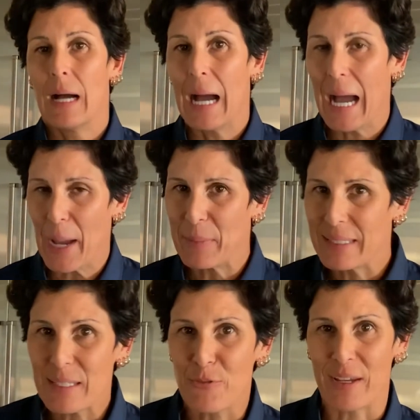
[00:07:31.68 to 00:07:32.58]
I mean,
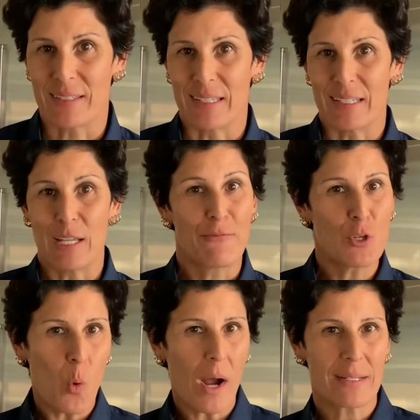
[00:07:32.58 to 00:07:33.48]
let's face it, if you
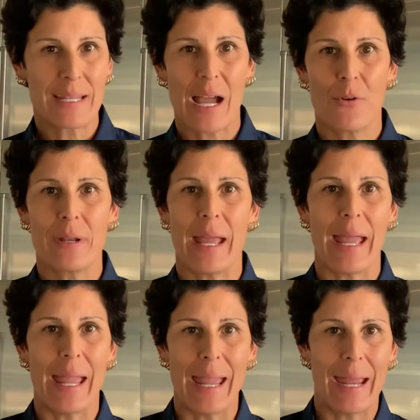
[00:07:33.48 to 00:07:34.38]
walk down
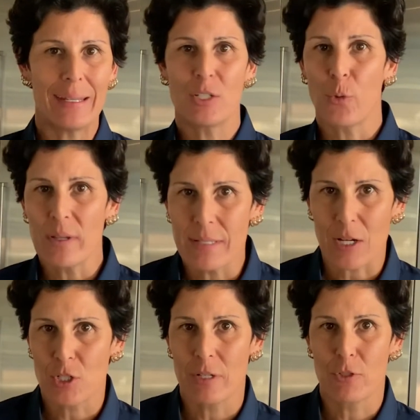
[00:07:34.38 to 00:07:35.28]
any toy
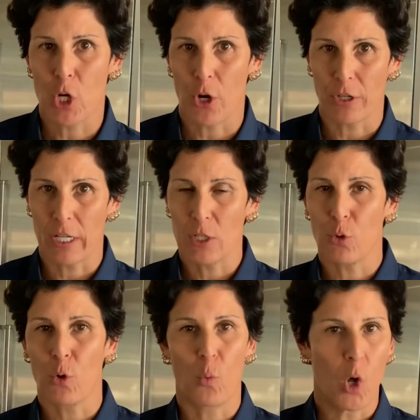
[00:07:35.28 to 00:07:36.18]
section of Target
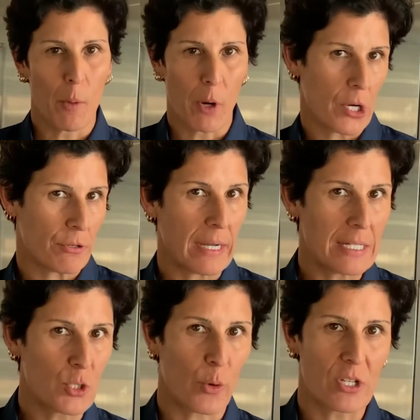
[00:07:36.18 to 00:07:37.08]
or Walmart or any
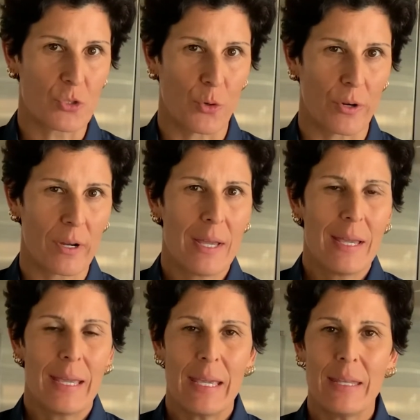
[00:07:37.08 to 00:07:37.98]
toy store,
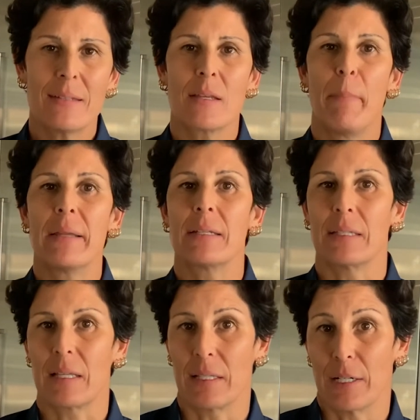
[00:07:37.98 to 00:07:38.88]
it is
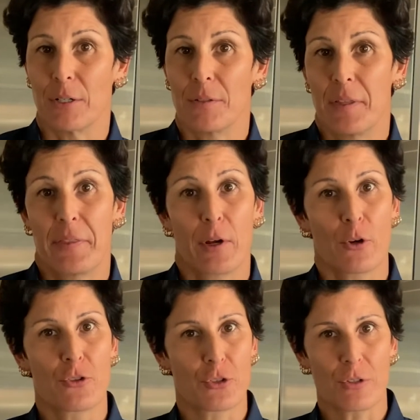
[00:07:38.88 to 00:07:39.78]
abundantly clear that there are
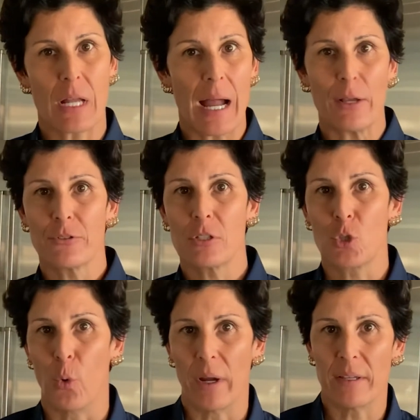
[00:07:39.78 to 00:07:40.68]
certain aisles and
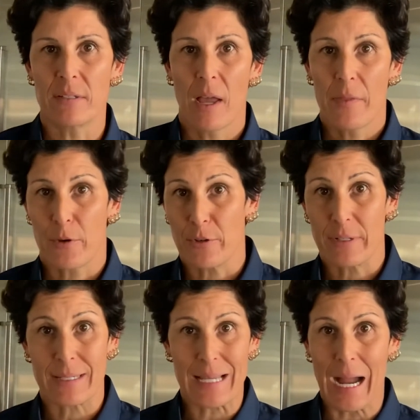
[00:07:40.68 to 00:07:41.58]
toys that are
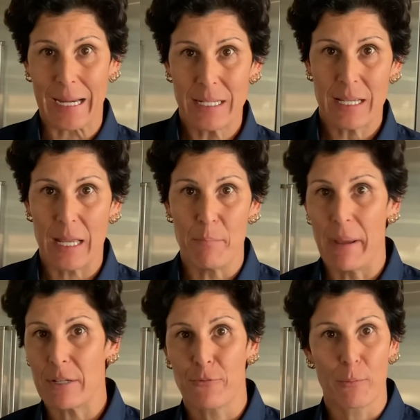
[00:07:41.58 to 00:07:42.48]
designed and
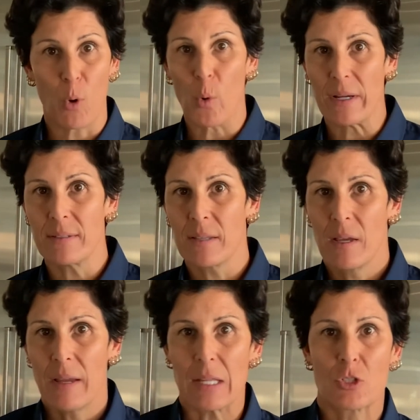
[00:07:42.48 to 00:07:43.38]
meant for boys
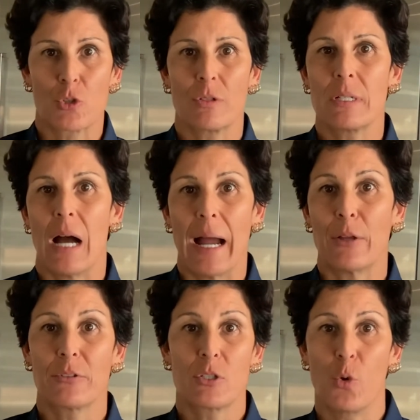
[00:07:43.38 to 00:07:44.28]
and certain
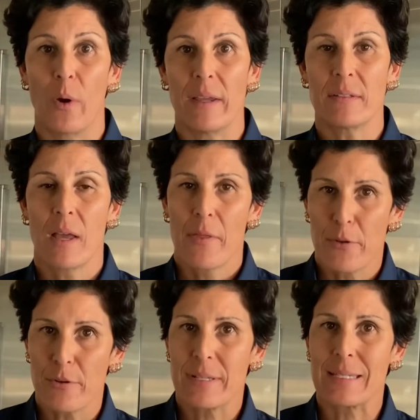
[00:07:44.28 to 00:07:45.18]
aisles and toys
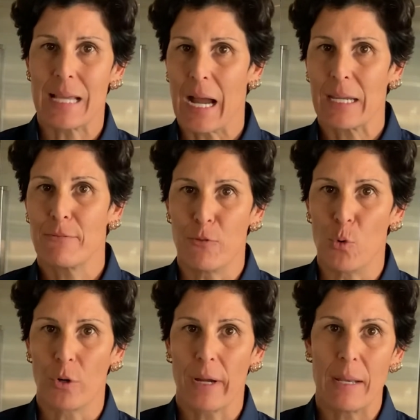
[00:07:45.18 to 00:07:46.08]
that are designed
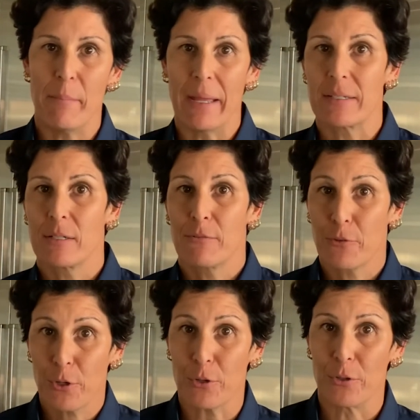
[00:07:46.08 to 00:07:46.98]
for and meant
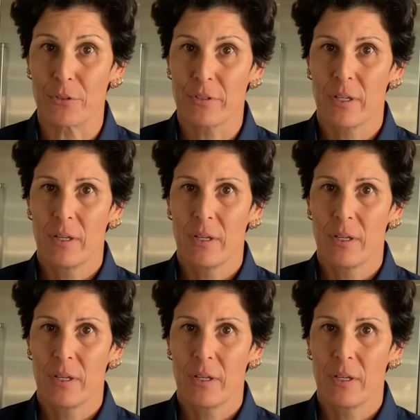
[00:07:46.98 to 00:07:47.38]
for girls.